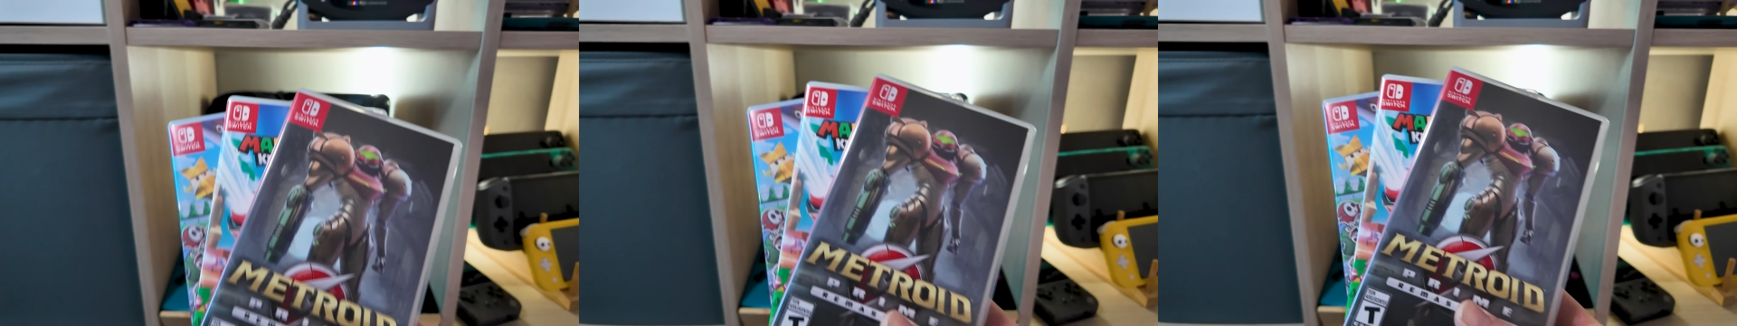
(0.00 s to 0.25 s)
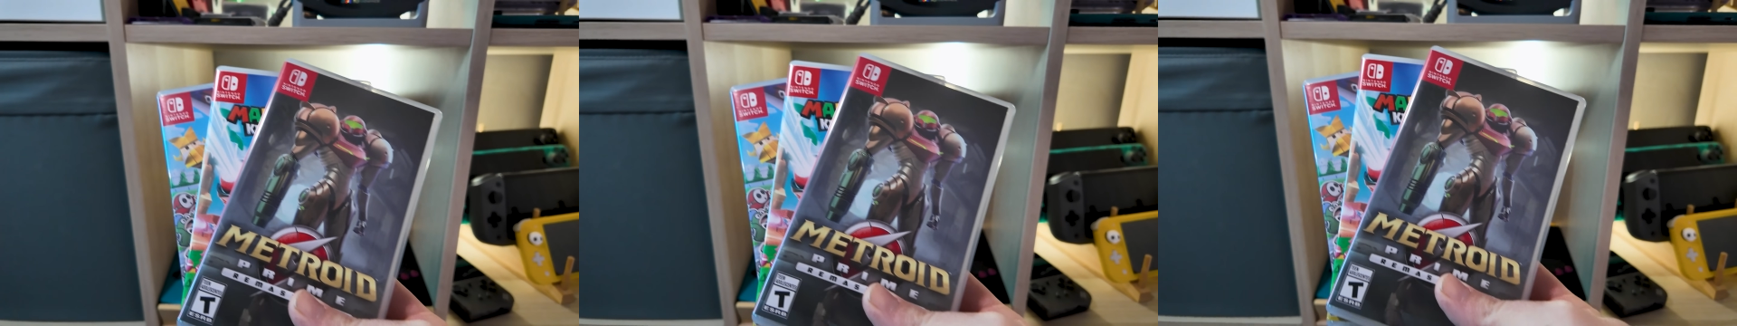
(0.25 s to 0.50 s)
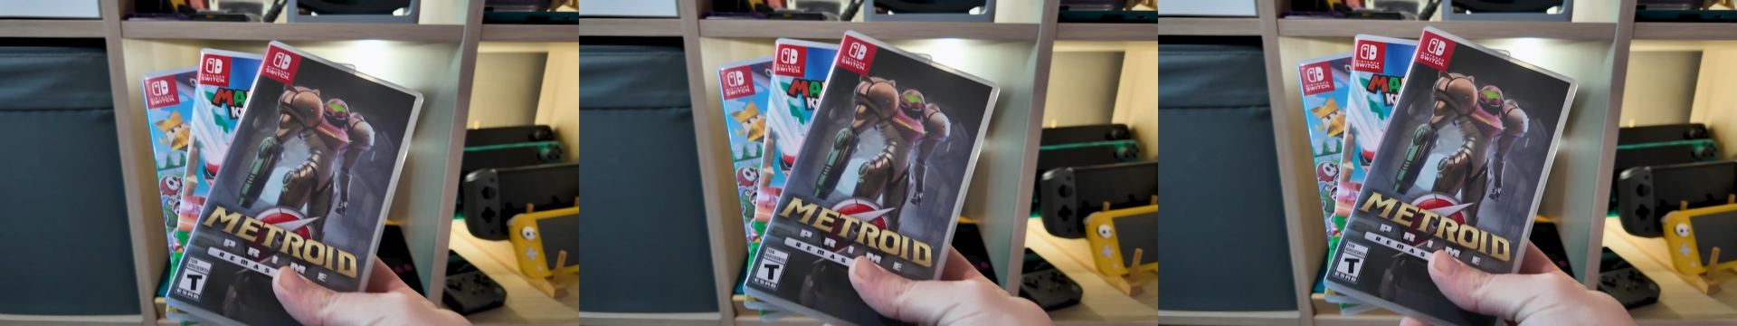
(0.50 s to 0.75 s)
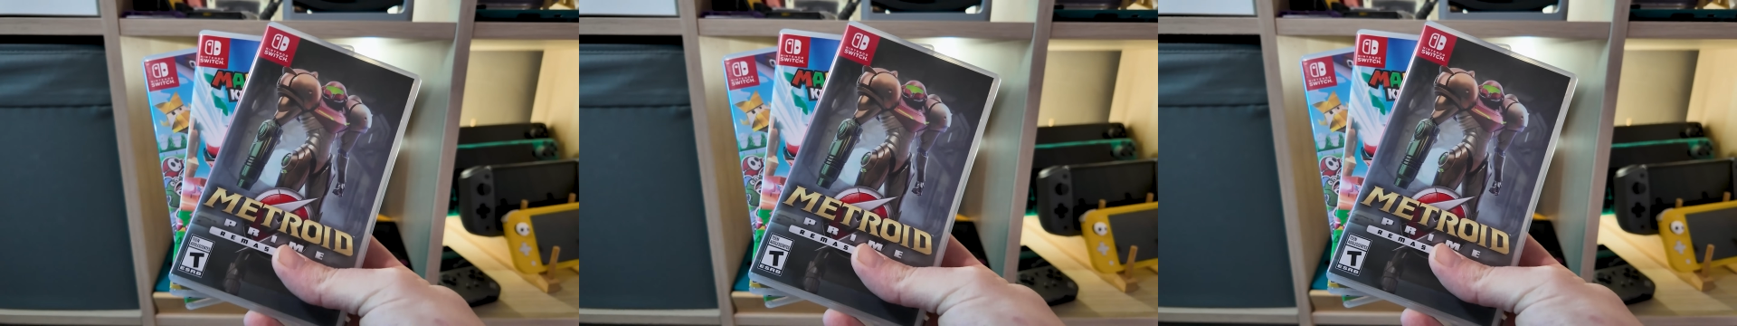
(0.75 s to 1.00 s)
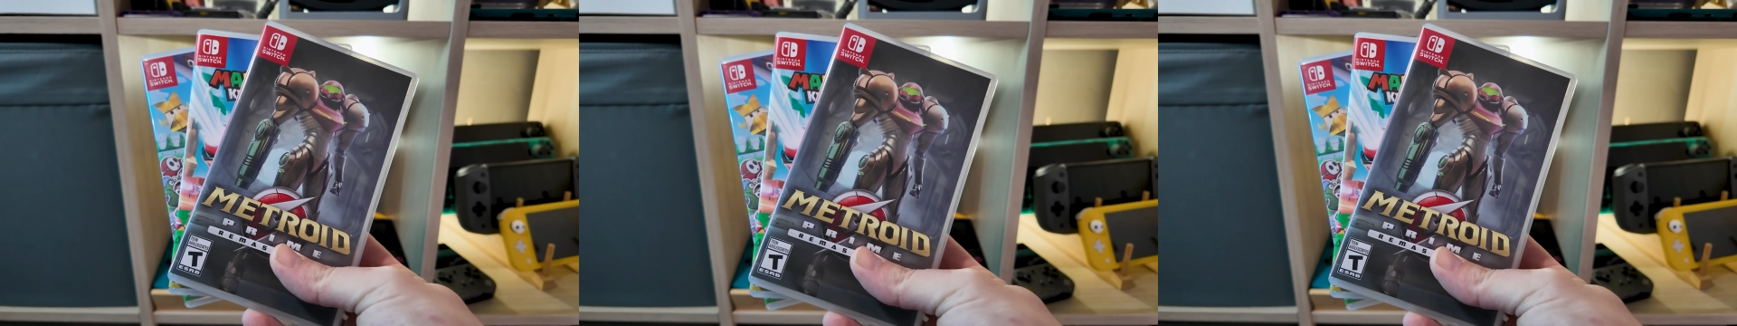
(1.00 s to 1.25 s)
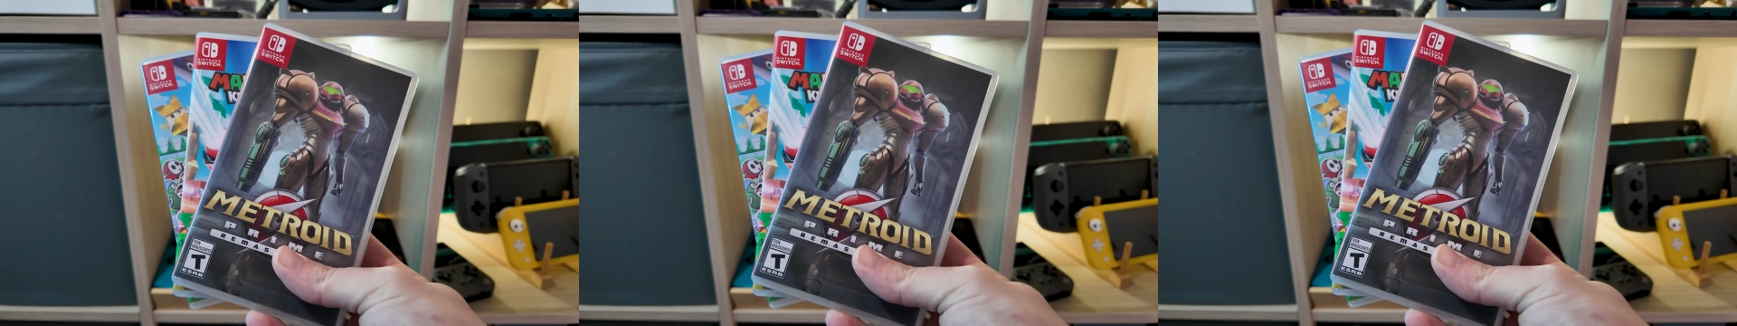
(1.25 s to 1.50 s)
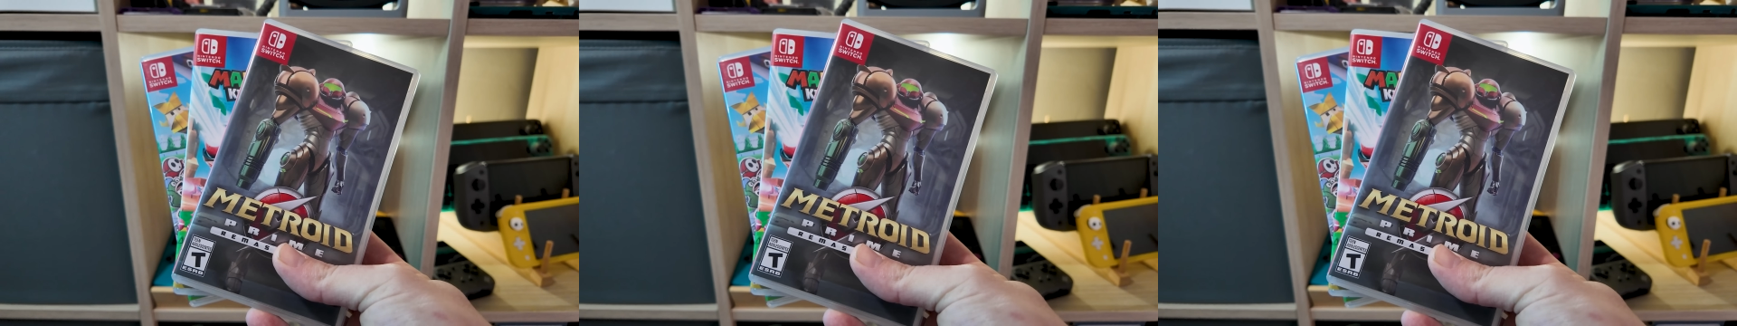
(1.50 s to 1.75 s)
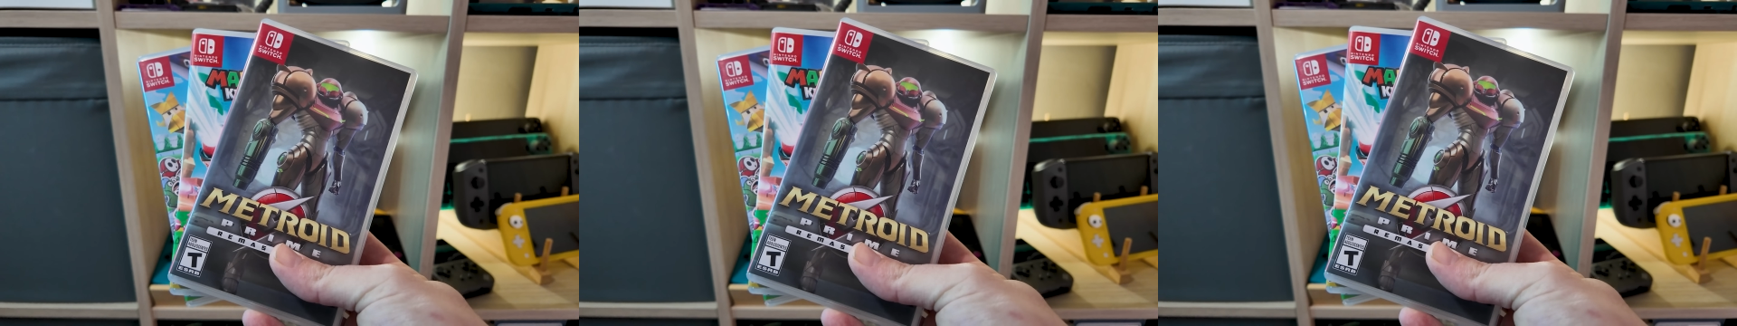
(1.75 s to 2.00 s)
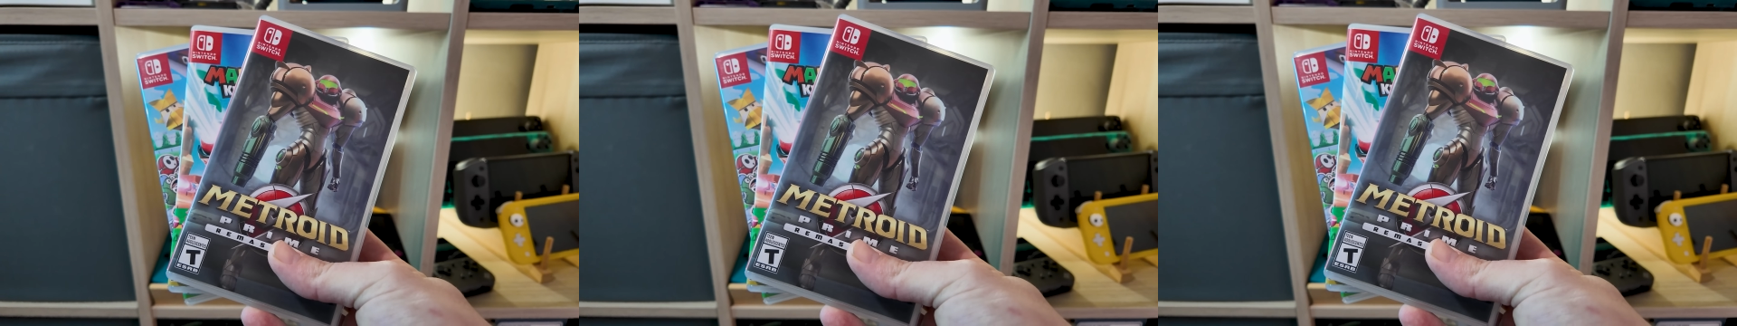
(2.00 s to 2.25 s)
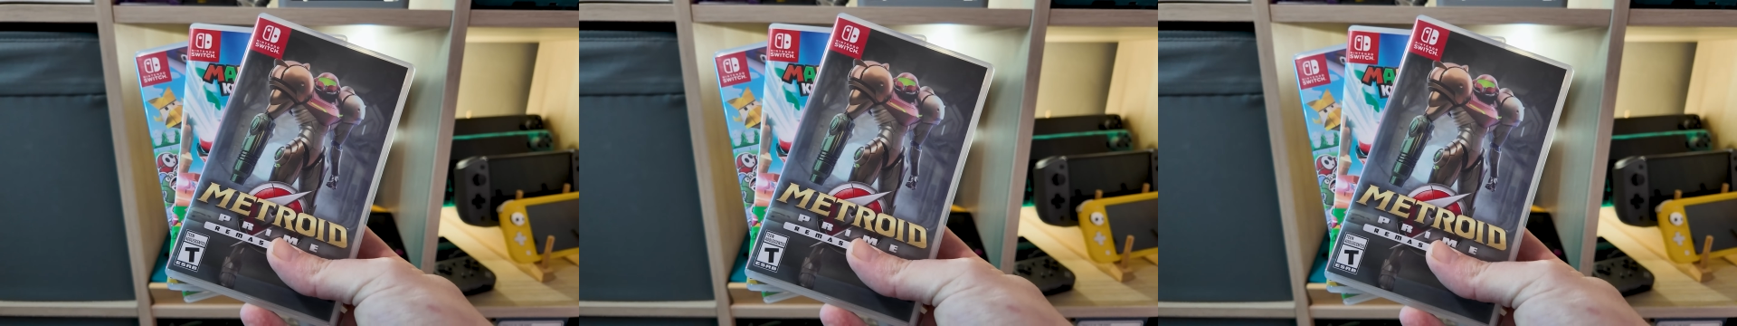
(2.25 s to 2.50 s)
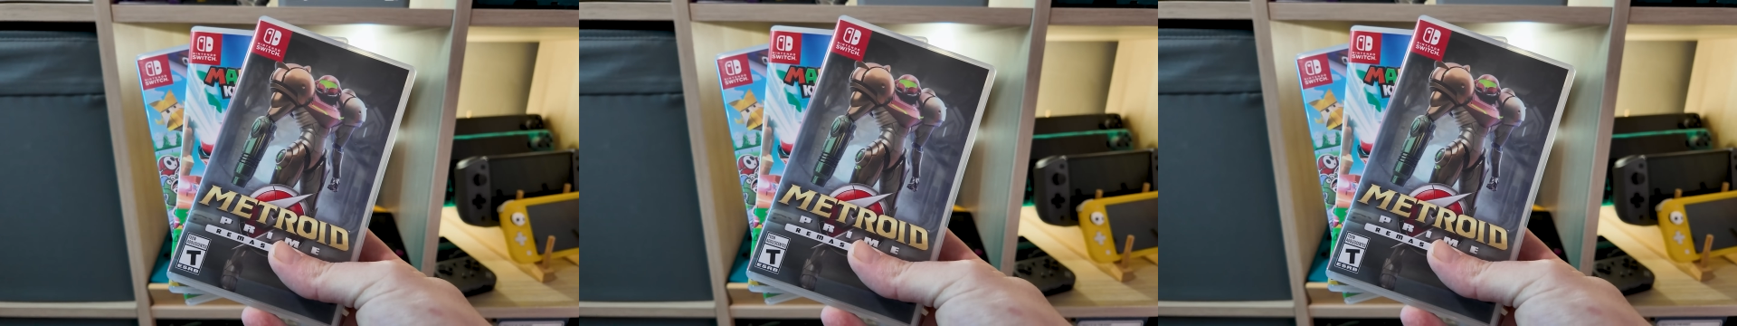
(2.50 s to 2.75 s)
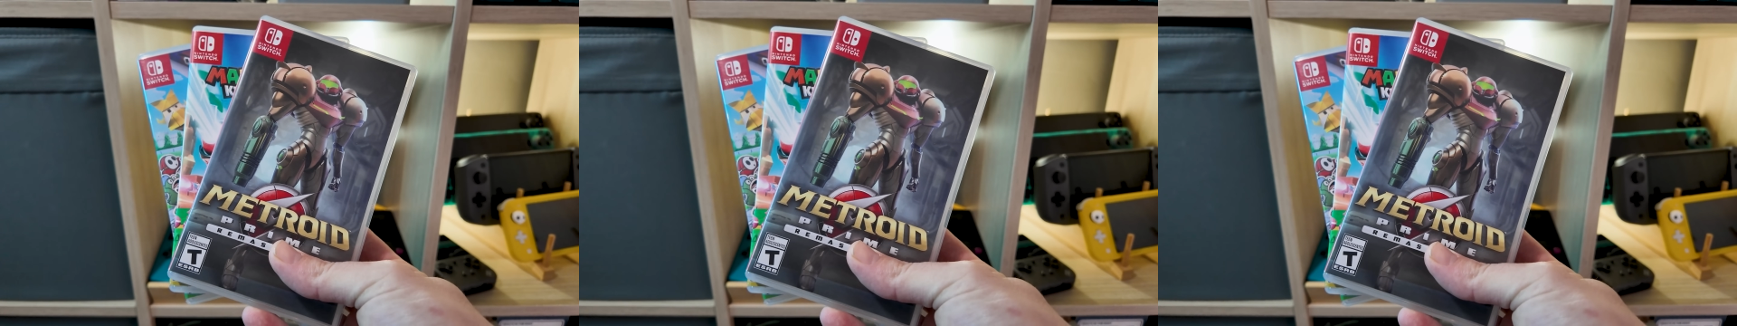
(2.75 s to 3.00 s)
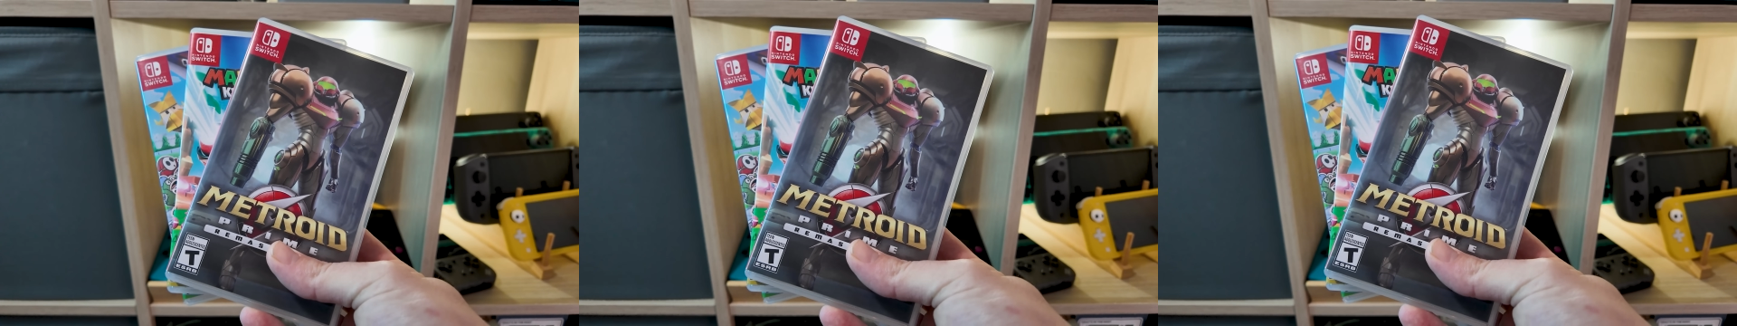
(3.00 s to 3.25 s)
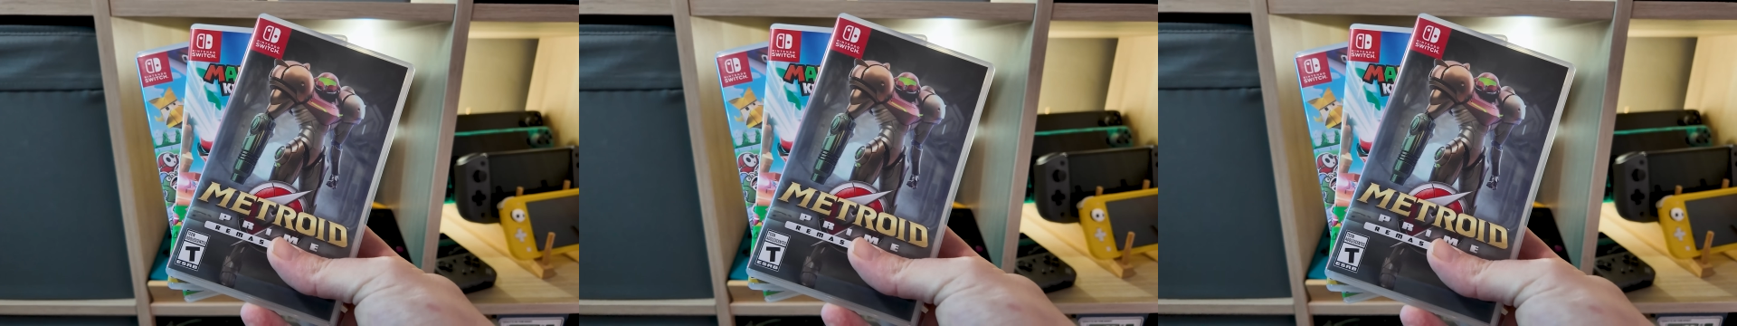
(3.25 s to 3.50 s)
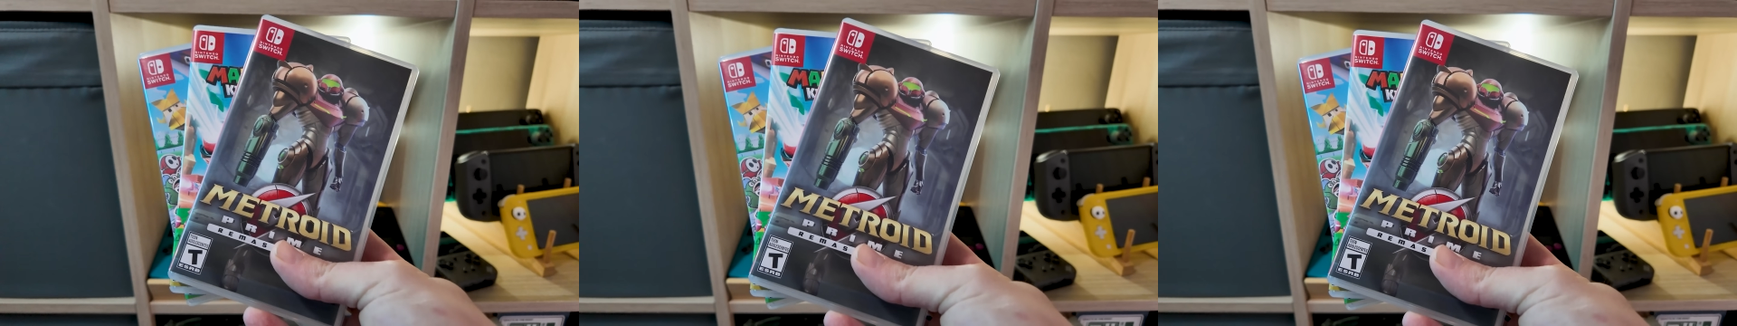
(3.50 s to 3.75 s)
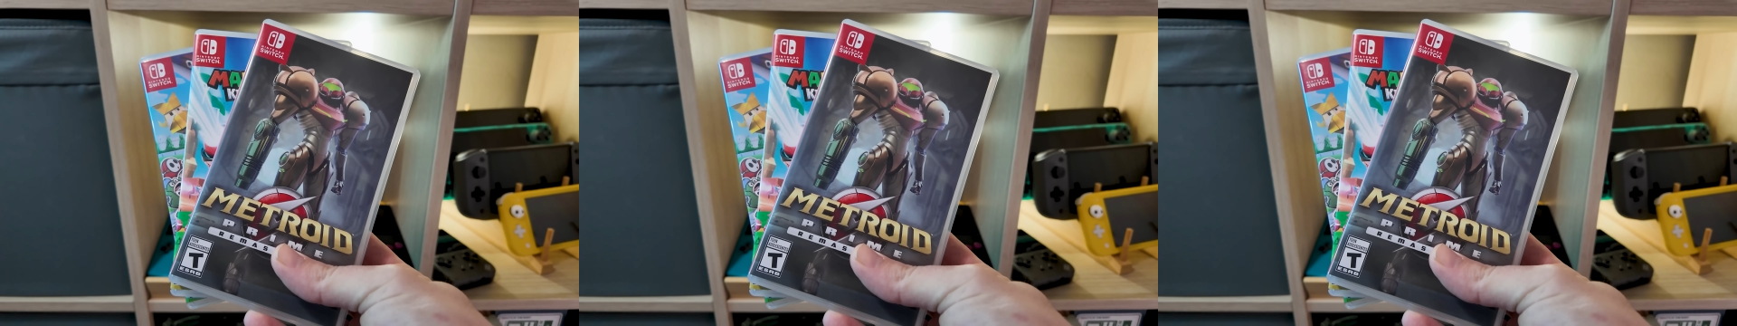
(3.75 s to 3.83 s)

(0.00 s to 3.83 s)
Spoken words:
Nobody's mouth can be seen.